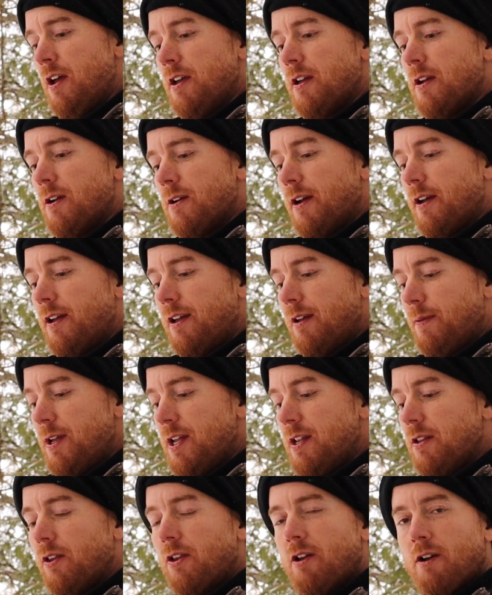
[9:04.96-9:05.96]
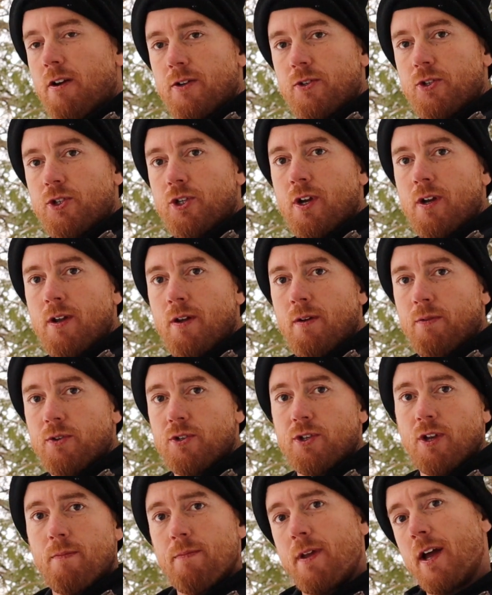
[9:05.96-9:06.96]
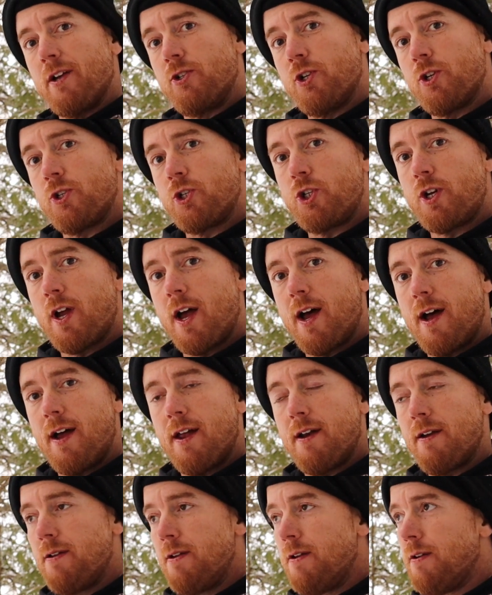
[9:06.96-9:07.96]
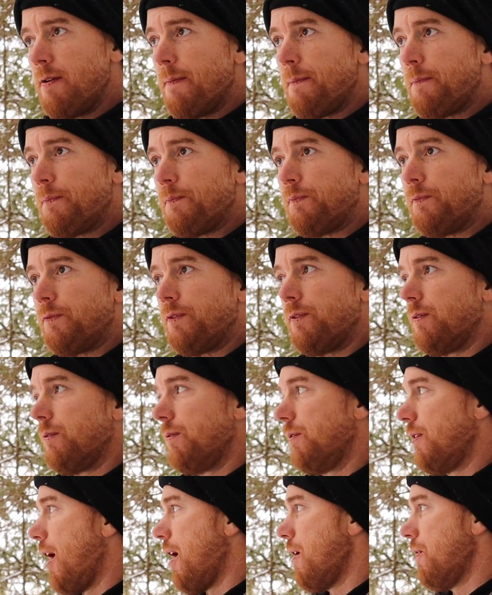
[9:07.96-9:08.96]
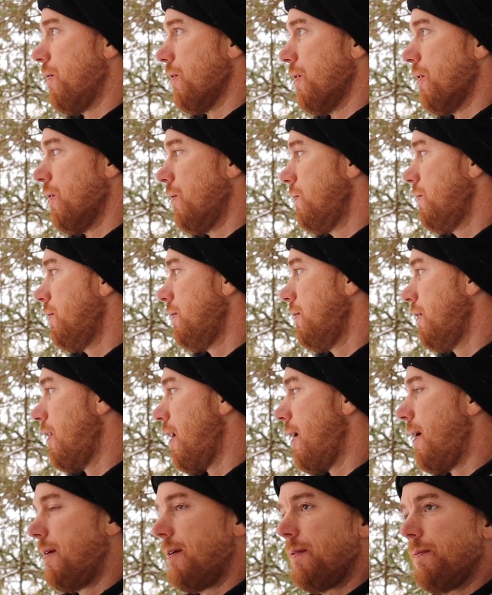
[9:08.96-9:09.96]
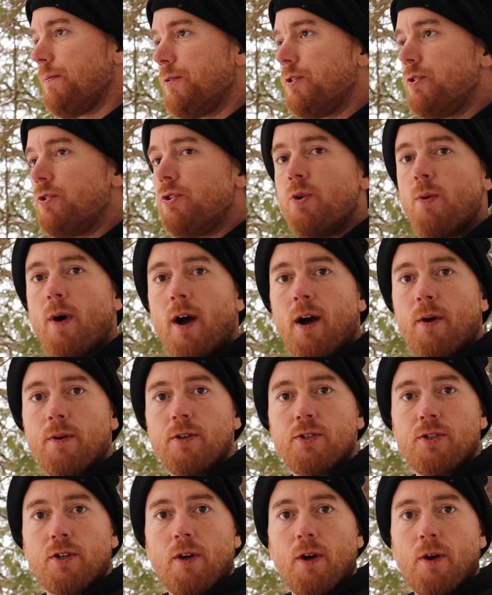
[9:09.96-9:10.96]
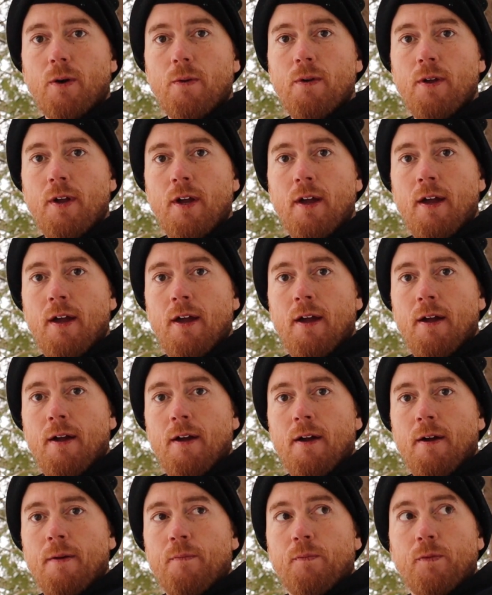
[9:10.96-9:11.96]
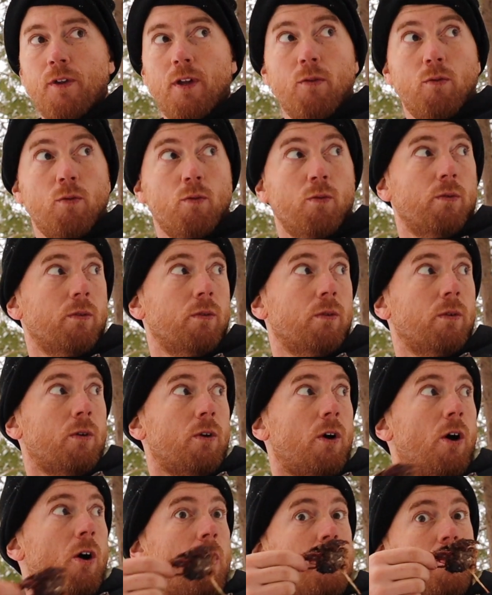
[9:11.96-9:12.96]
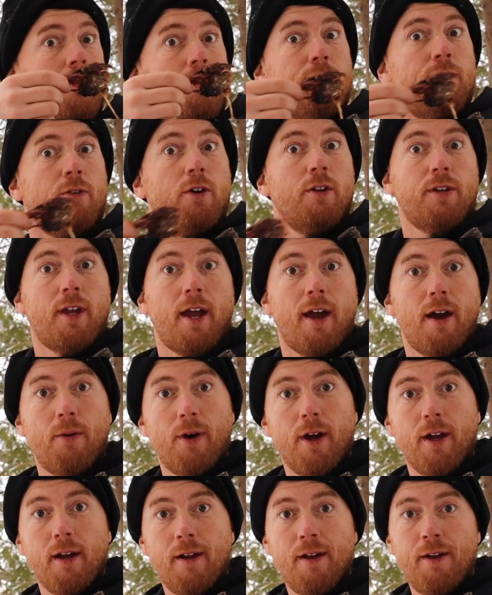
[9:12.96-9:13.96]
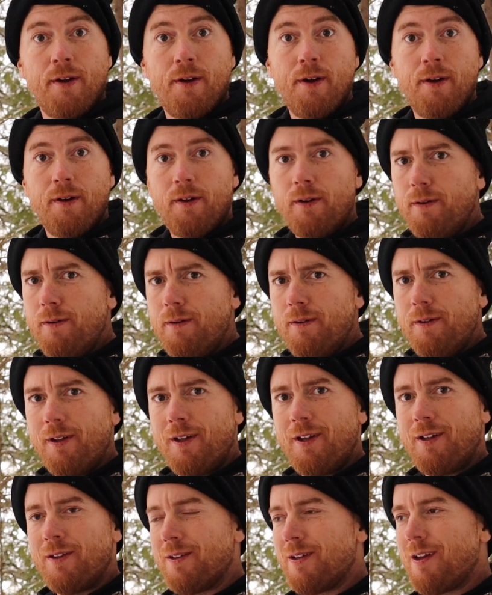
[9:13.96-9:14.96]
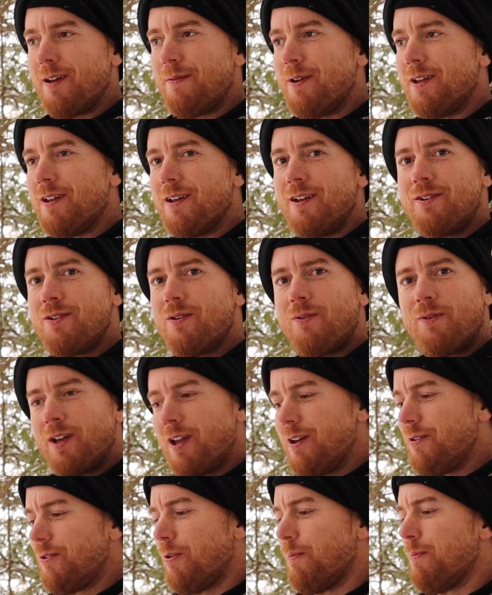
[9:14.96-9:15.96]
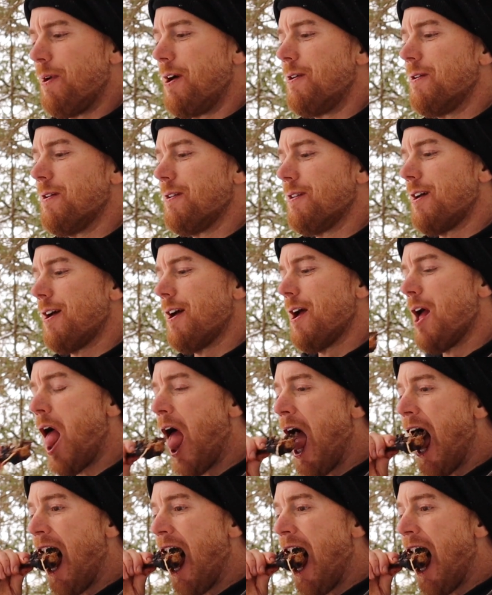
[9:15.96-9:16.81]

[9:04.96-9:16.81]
here I am eating lunch with something I just shot, I don't know, 2 hours ago. 100 foot that way. I mean, it don't get no better than that.